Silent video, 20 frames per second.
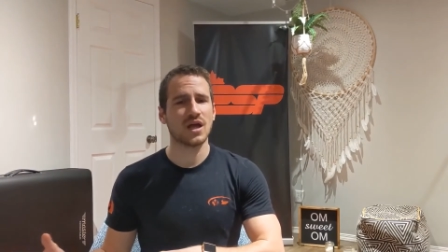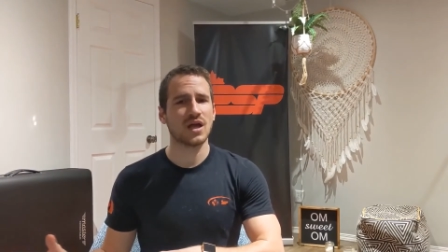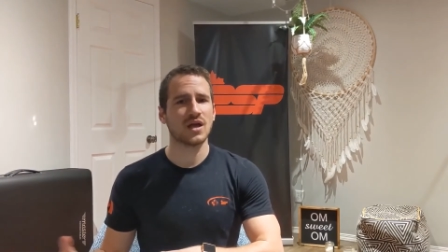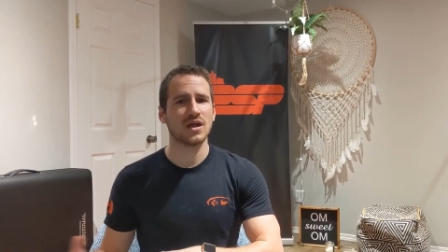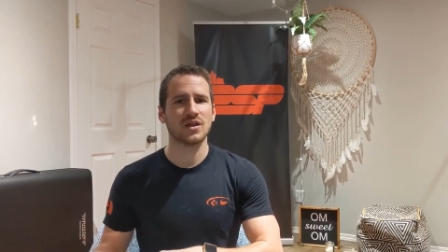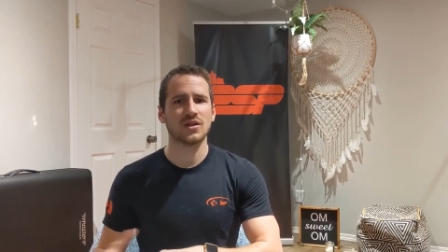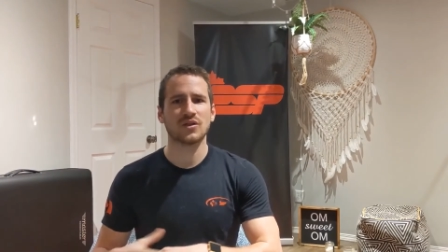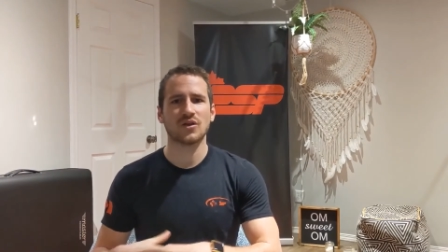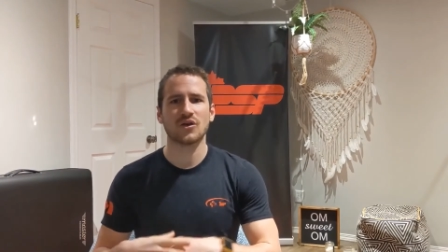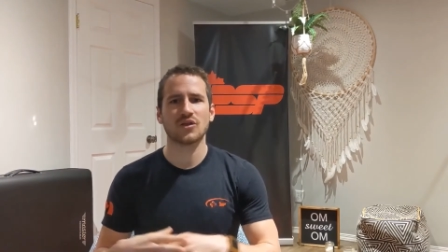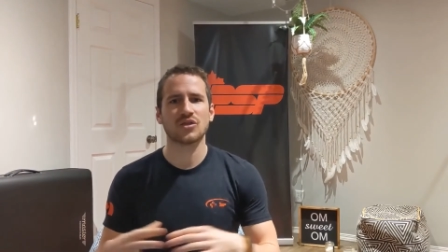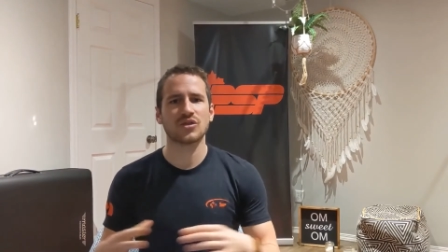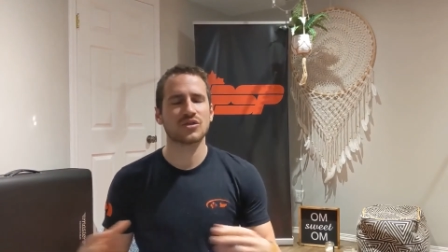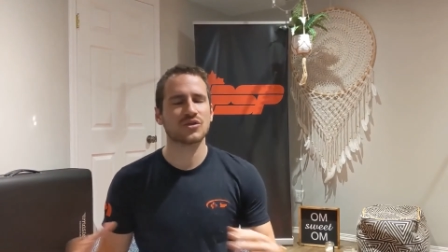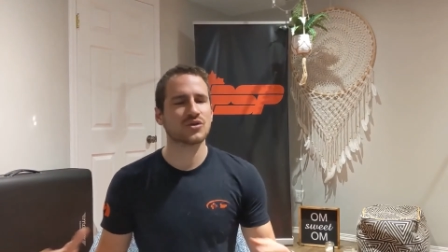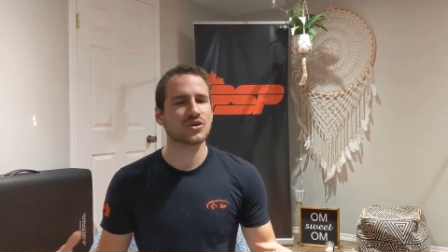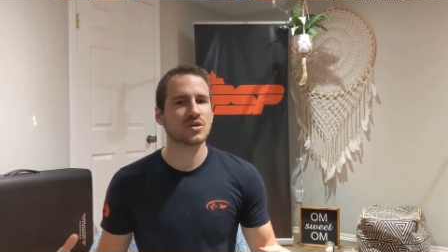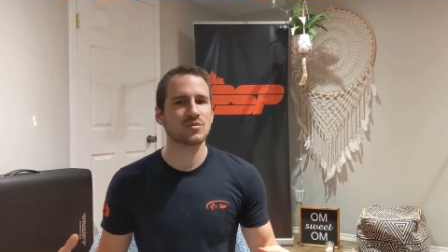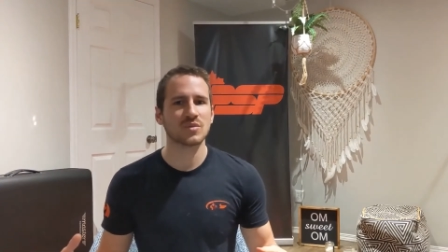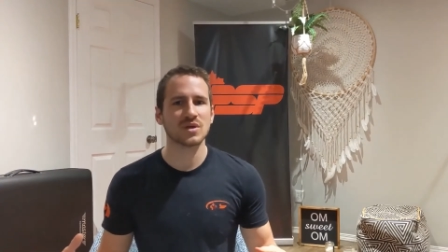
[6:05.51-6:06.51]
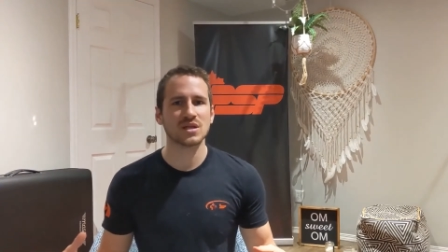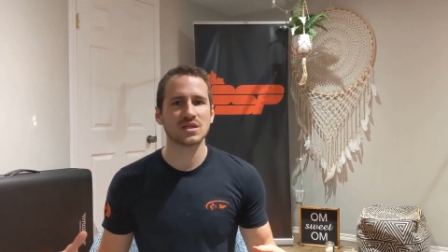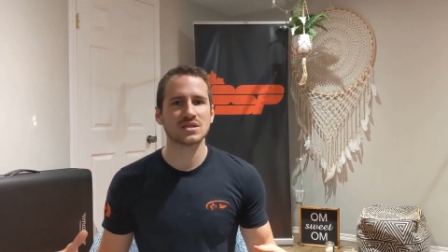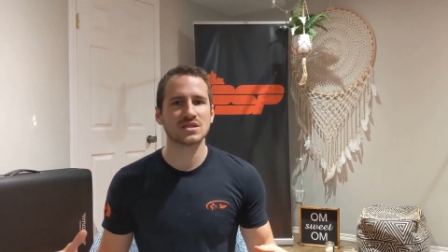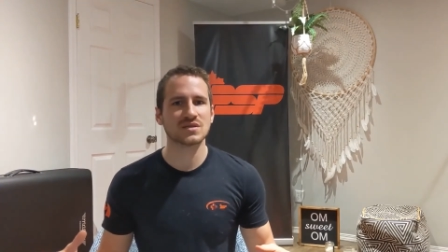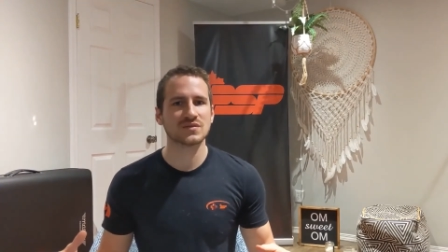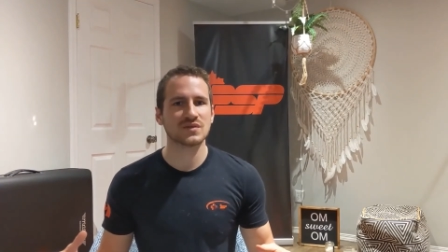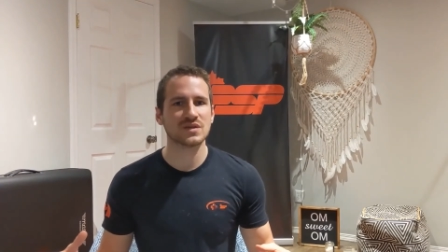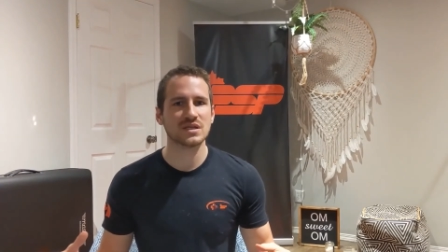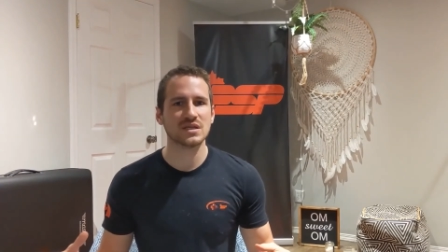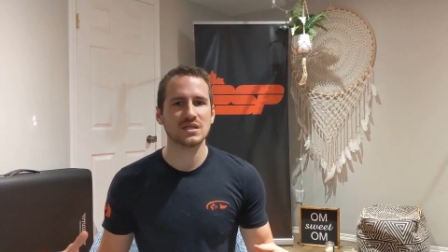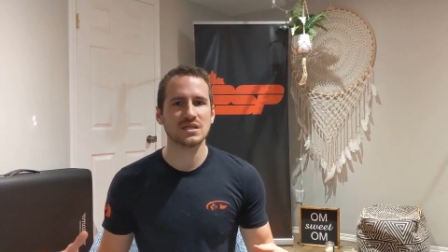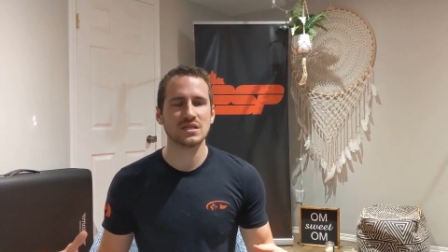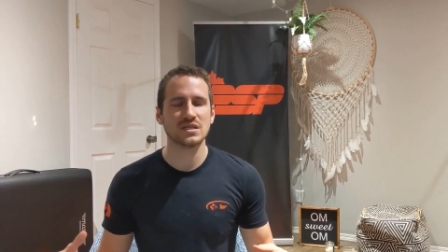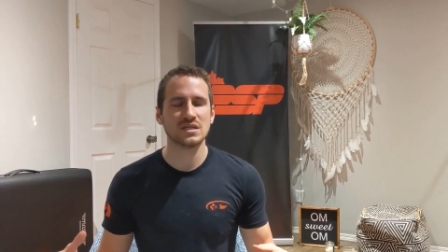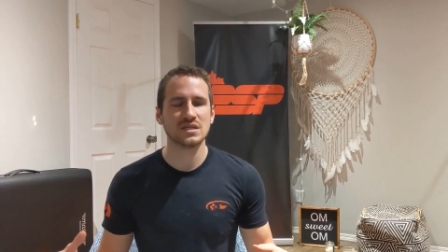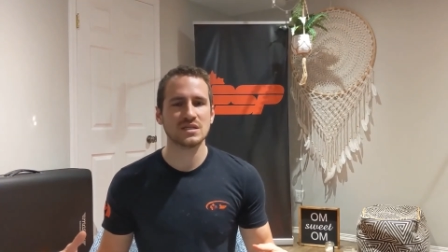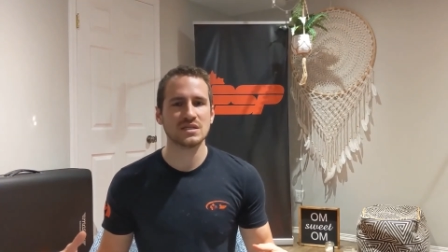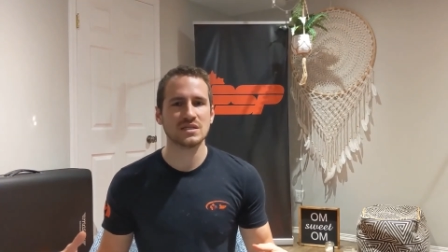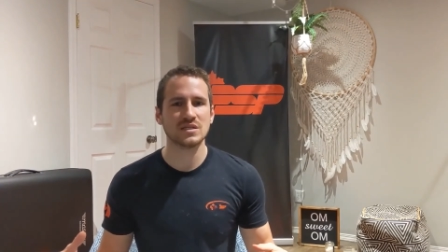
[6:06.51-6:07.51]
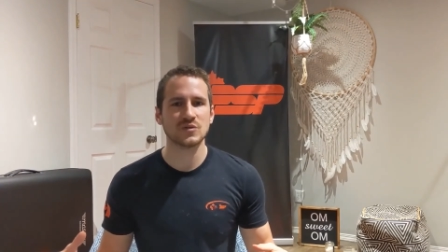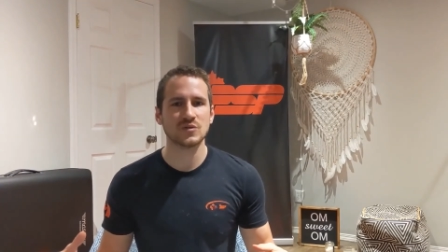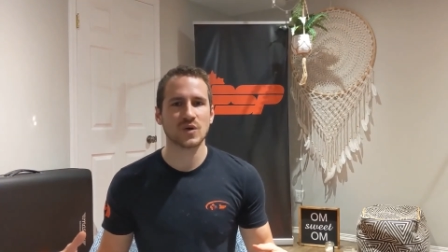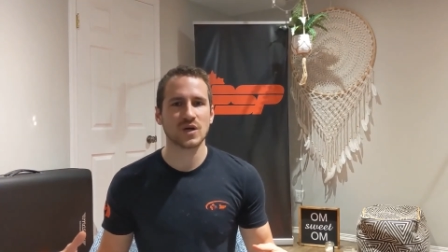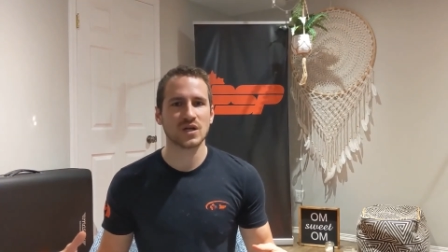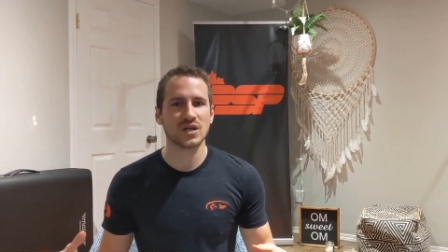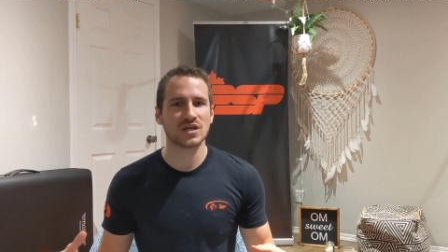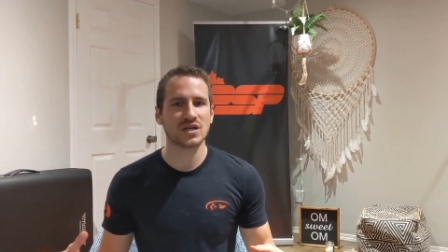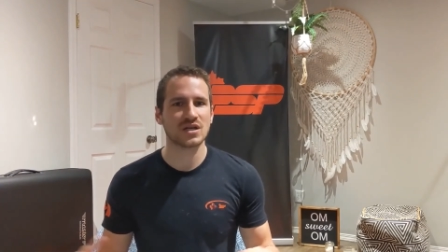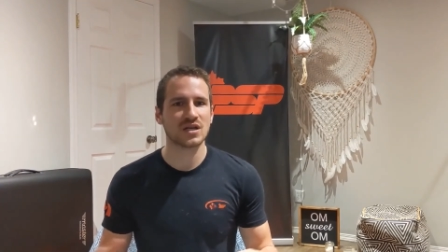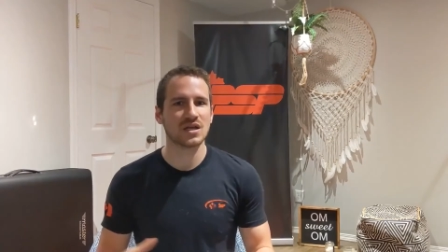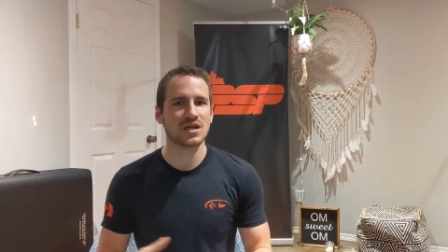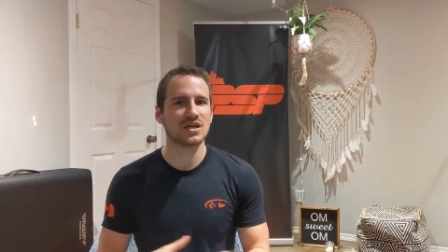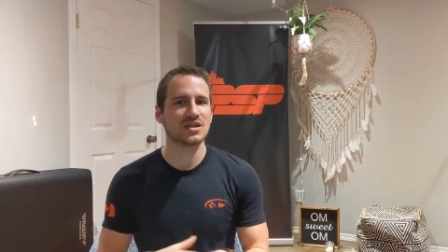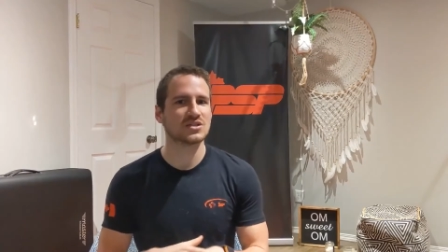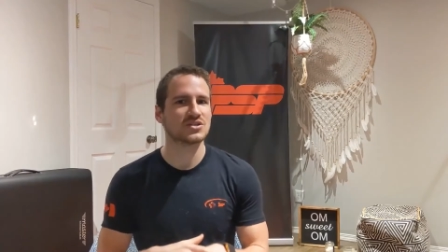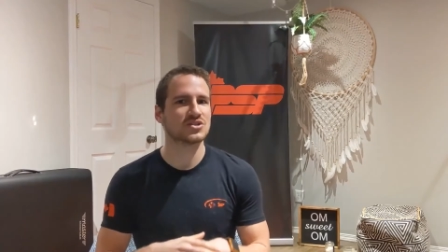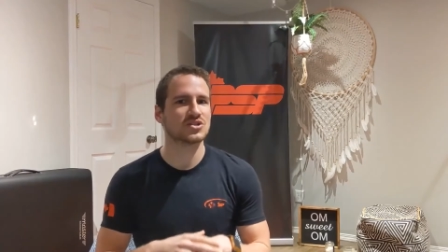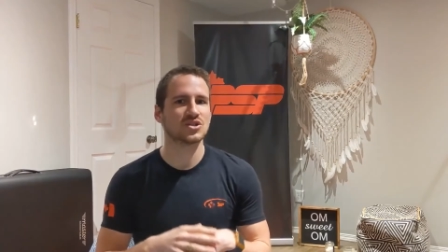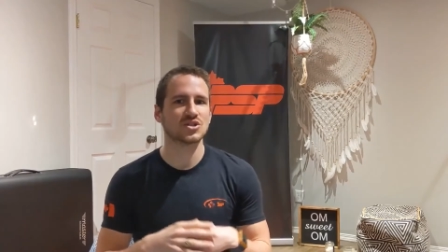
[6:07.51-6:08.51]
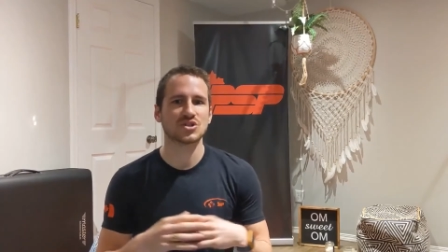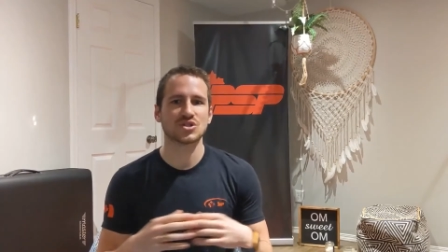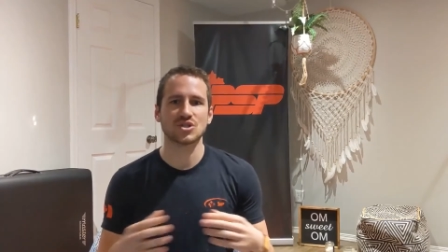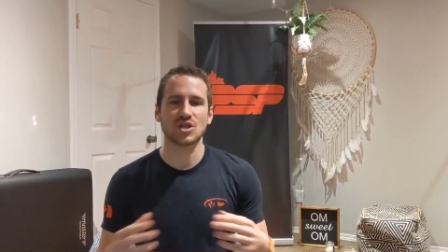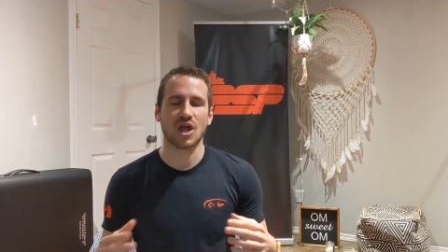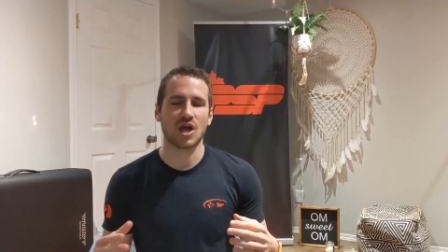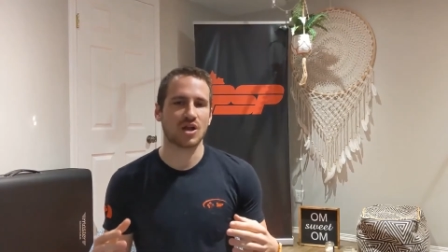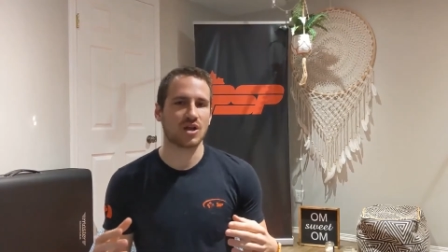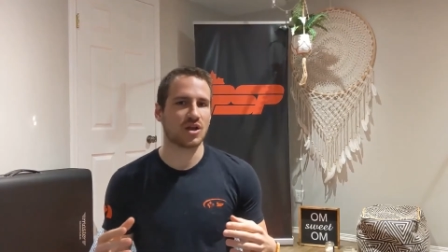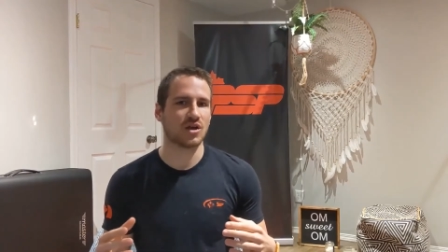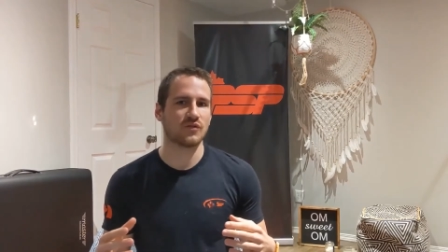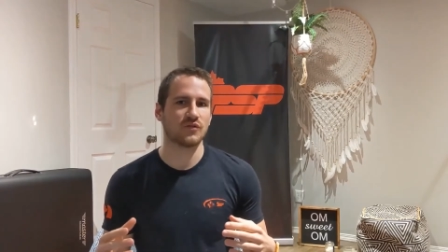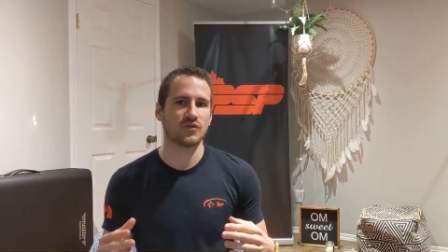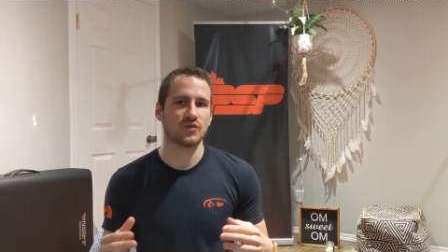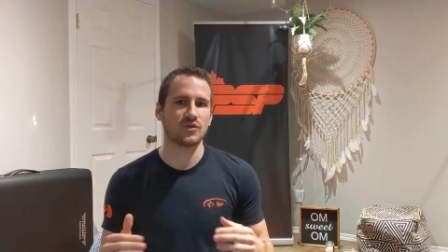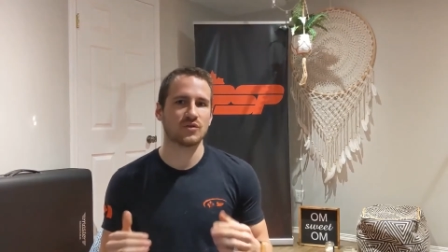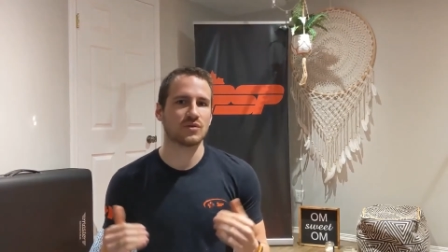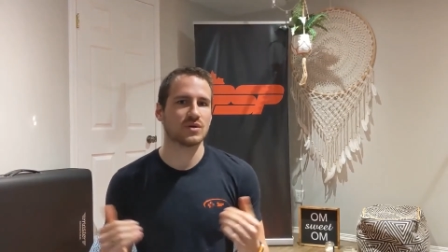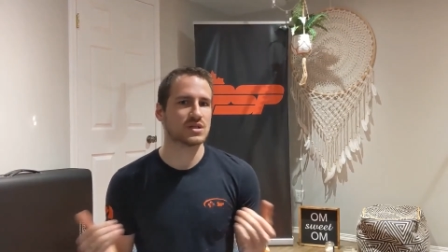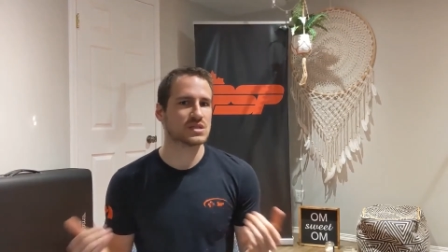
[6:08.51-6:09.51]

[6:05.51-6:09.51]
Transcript: and 30 minutes of e easy running is just not enough for you.